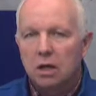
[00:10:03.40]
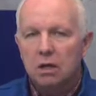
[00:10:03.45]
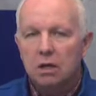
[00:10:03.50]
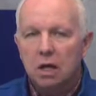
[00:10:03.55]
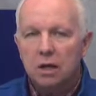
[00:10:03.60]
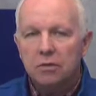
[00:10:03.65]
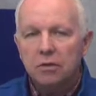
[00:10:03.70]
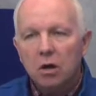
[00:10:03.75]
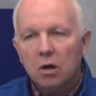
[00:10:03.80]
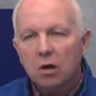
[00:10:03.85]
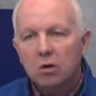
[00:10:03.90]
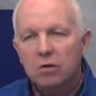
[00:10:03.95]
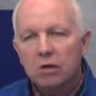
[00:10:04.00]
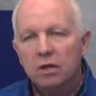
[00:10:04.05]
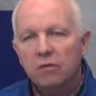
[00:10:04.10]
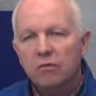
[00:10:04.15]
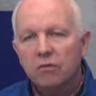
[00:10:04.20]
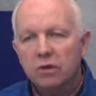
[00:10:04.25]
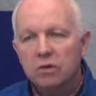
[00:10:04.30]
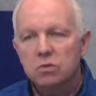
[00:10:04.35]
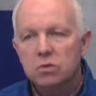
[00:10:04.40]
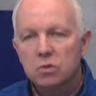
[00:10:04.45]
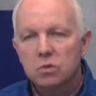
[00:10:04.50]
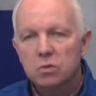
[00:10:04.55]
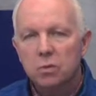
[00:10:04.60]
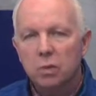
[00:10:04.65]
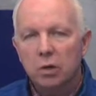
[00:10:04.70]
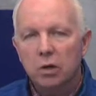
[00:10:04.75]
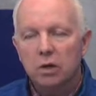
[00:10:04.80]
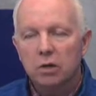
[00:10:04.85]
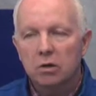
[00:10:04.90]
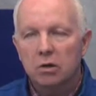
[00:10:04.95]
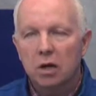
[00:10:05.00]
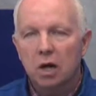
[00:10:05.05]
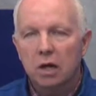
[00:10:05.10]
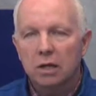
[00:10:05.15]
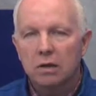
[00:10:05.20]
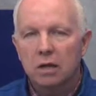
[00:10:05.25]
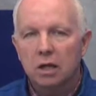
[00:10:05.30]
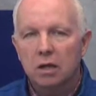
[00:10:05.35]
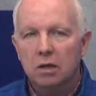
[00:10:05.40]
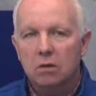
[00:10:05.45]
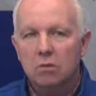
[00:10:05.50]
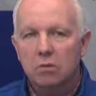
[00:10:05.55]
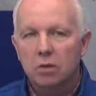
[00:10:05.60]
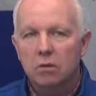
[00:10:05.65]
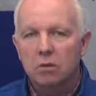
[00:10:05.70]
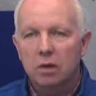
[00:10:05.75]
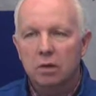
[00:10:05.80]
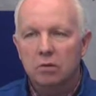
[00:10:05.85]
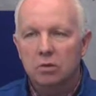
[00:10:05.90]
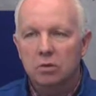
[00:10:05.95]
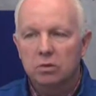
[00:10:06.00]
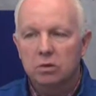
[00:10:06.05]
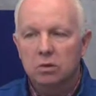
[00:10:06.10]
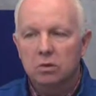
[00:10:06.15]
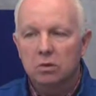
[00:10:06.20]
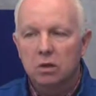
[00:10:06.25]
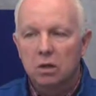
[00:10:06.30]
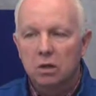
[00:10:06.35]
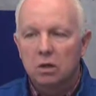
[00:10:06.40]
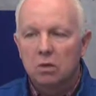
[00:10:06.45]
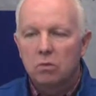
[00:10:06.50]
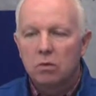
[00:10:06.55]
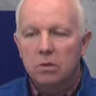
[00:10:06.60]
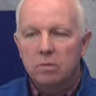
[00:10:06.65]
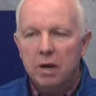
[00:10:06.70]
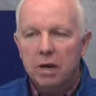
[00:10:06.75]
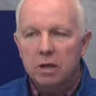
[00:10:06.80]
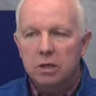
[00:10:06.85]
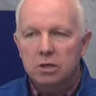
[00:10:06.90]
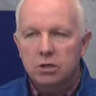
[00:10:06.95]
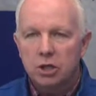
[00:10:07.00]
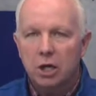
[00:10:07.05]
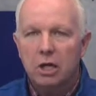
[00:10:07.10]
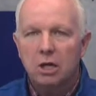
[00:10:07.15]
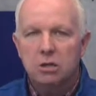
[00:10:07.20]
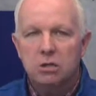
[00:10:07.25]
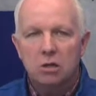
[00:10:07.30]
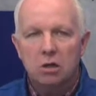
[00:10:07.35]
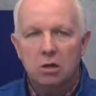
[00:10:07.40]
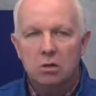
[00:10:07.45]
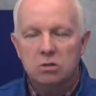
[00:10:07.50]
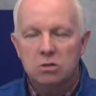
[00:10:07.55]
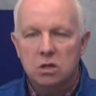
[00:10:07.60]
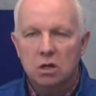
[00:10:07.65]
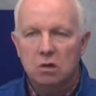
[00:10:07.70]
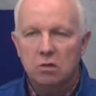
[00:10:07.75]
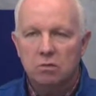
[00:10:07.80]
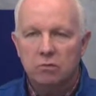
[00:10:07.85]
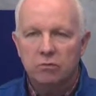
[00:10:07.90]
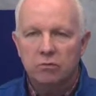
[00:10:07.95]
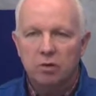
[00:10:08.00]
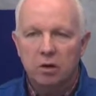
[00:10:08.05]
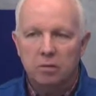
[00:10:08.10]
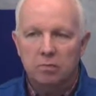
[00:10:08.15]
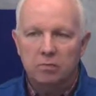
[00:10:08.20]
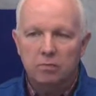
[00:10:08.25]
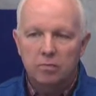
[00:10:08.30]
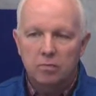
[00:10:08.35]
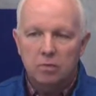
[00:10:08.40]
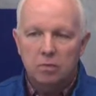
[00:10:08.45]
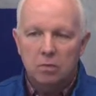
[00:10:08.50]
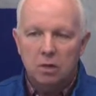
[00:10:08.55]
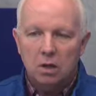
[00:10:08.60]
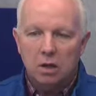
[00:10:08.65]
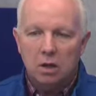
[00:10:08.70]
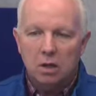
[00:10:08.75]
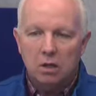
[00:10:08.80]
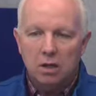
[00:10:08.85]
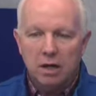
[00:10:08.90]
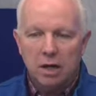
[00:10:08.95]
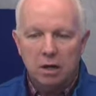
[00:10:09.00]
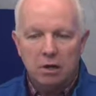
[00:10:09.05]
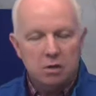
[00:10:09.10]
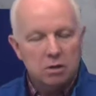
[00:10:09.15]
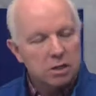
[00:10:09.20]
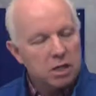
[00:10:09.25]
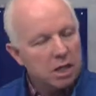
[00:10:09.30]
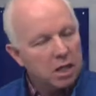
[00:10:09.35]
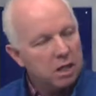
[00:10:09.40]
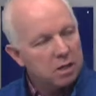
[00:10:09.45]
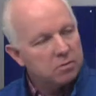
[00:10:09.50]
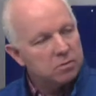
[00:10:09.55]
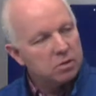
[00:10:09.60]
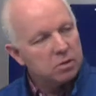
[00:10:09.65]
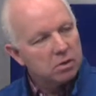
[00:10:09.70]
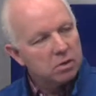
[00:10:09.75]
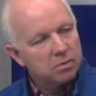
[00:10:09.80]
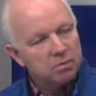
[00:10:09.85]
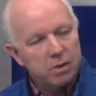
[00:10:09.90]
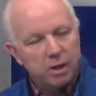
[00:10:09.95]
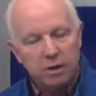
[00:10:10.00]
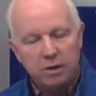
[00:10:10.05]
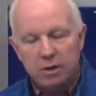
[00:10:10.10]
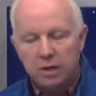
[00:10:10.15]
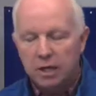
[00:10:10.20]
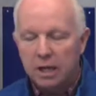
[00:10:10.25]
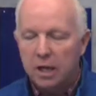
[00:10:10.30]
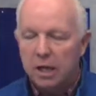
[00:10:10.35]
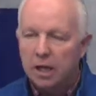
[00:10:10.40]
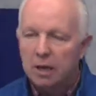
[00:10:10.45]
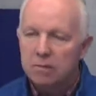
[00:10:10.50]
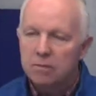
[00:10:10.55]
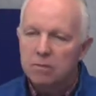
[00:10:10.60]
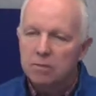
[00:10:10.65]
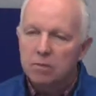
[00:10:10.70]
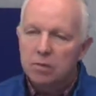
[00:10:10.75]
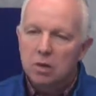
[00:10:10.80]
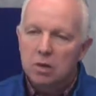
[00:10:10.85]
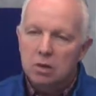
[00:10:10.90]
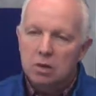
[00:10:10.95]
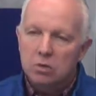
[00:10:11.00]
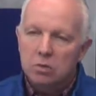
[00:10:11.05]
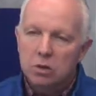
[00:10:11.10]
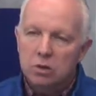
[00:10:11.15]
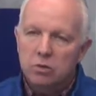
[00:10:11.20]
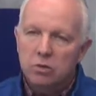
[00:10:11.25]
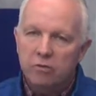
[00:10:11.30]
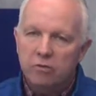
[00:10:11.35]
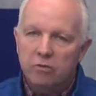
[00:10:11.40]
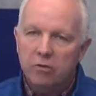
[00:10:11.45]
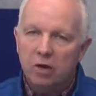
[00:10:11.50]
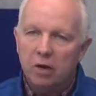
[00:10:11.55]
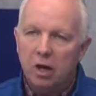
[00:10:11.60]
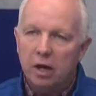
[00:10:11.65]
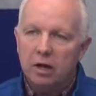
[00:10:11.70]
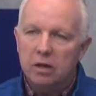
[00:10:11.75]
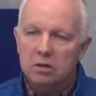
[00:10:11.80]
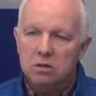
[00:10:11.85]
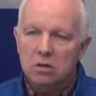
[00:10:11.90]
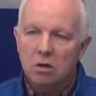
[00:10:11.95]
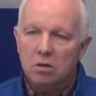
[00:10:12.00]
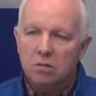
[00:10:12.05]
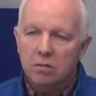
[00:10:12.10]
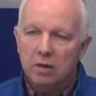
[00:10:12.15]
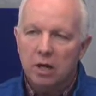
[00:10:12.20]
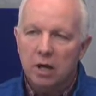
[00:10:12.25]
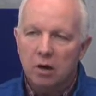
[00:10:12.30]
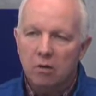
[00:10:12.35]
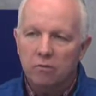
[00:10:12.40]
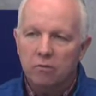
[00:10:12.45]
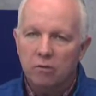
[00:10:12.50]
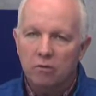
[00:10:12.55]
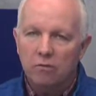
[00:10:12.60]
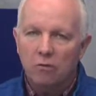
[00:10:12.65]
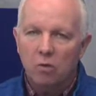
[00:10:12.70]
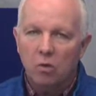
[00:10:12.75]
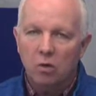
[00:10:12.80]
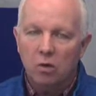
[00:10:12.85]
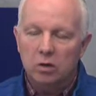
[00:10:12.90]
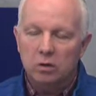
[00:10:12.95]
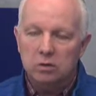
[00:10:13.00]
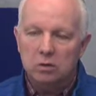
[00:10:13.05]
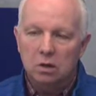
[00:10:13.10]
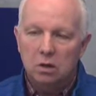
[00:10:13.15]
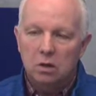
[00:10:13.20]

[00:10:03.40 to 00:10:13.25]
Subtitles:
I thought our defense was pretty good. I think we were able to, we made a change in our zone from the Guerin game to the Perry game, which we feel like is going to be helpful for us.